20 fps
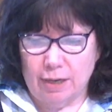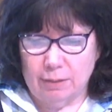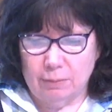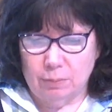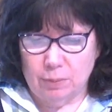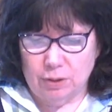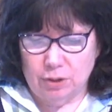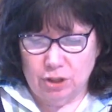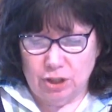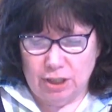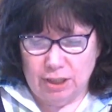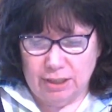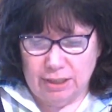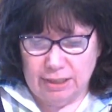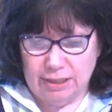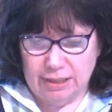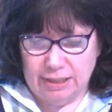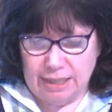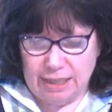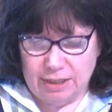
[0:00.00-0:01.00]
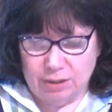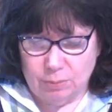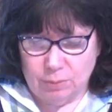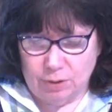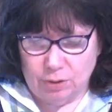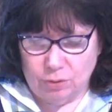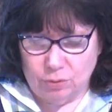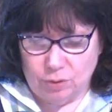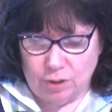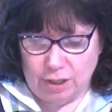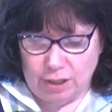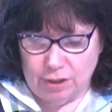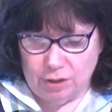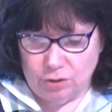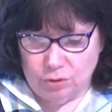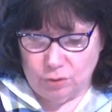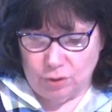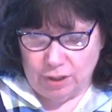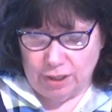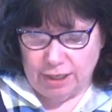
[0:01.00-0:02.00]
what Jesus says when they're trying to
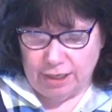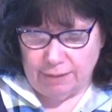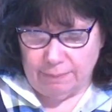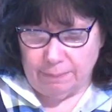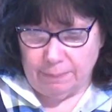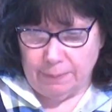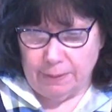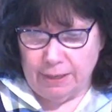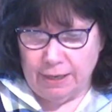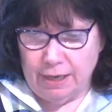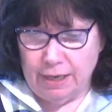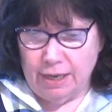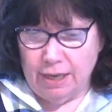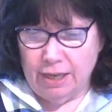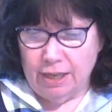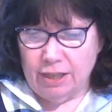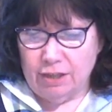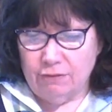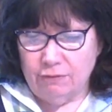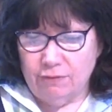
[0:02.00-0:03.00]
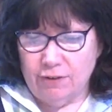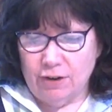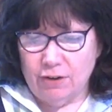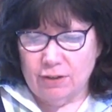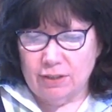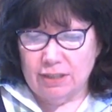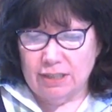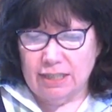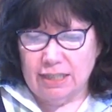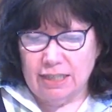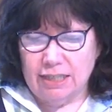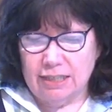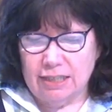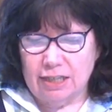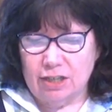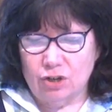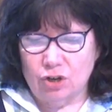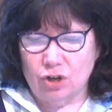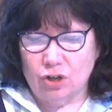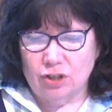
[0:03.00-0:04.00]
trick him. The Pharisees
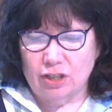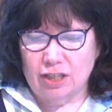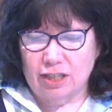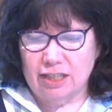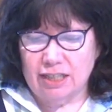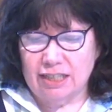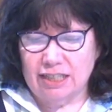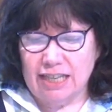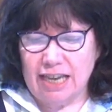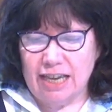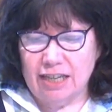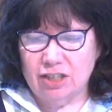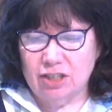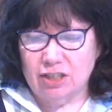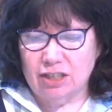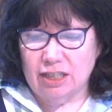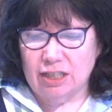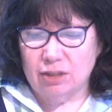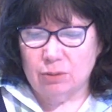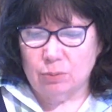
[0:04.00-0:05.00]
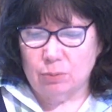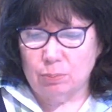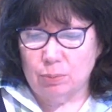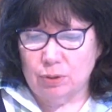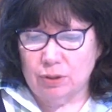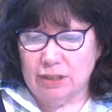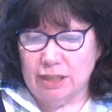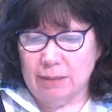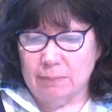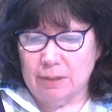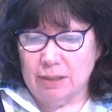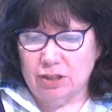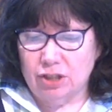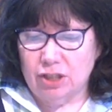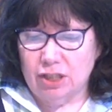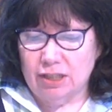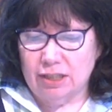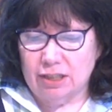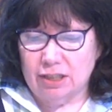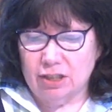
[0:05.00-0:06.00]
had heard that the Sadducees were put down by
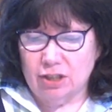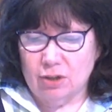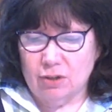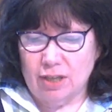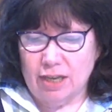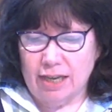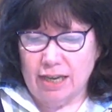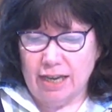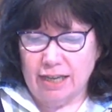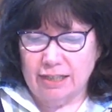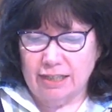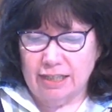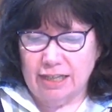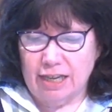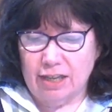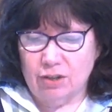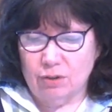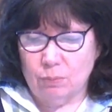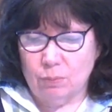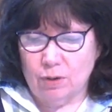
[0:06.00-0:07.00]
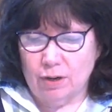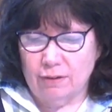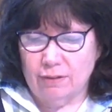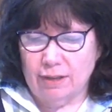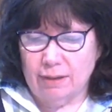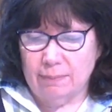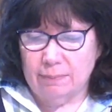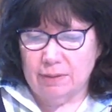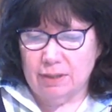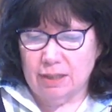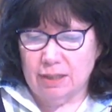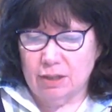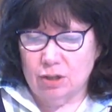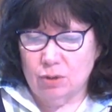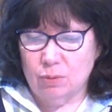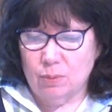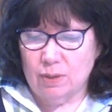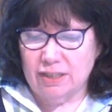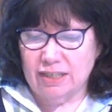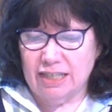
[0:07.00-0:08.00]
Jesus, so they got together, and one of them
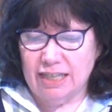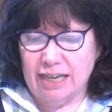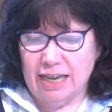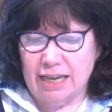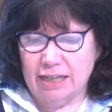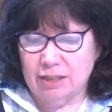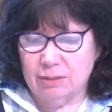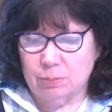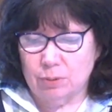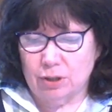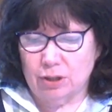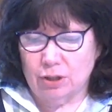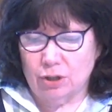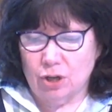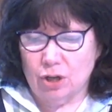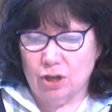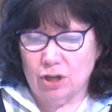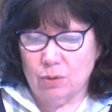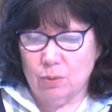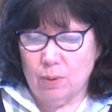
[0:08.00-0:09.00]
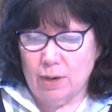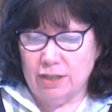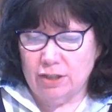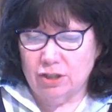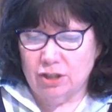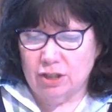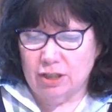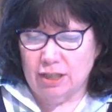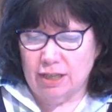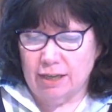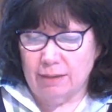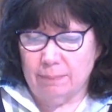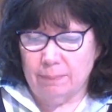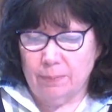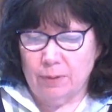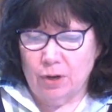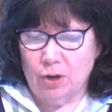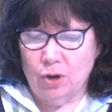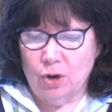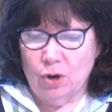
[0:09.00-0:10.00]
who was the expert in law, questioned him.
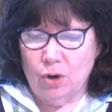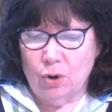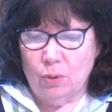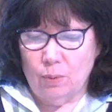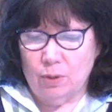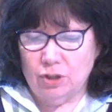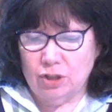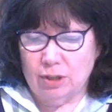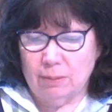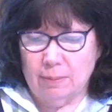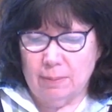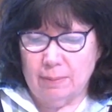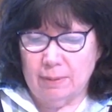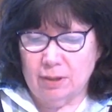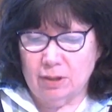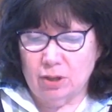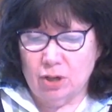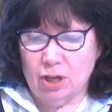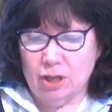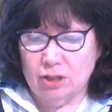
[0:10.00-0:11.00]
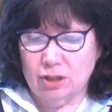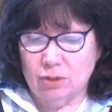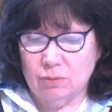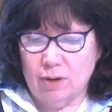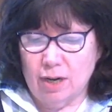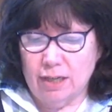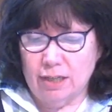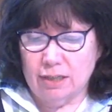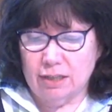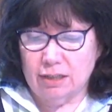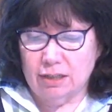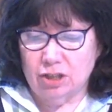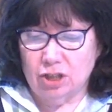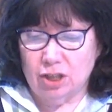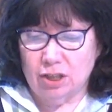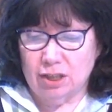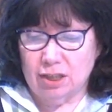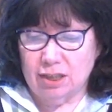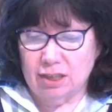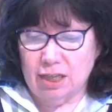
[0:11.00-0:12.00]
Which commandment in the law is the greatest?
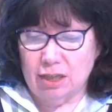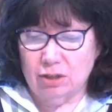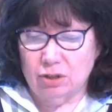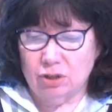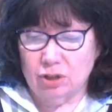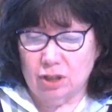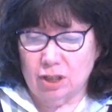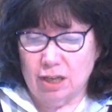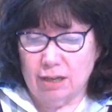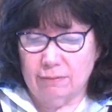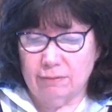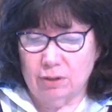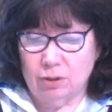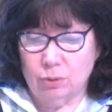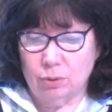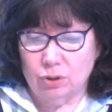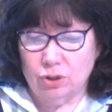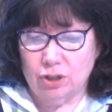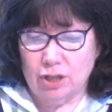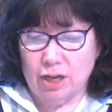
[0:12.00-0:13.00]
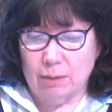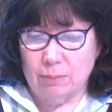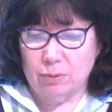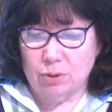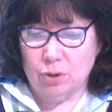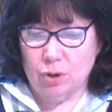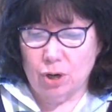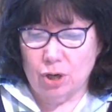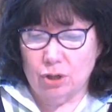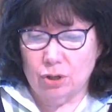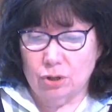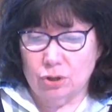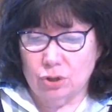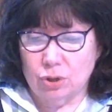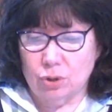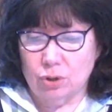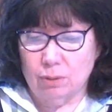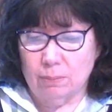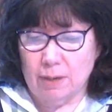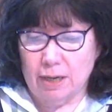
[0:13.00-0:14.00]
Jesus said, You shall love the Lord your God with your heart, your
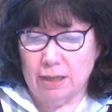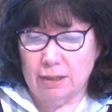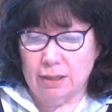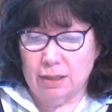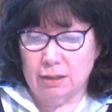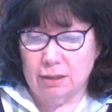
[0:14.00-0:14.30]
soul, your mind, and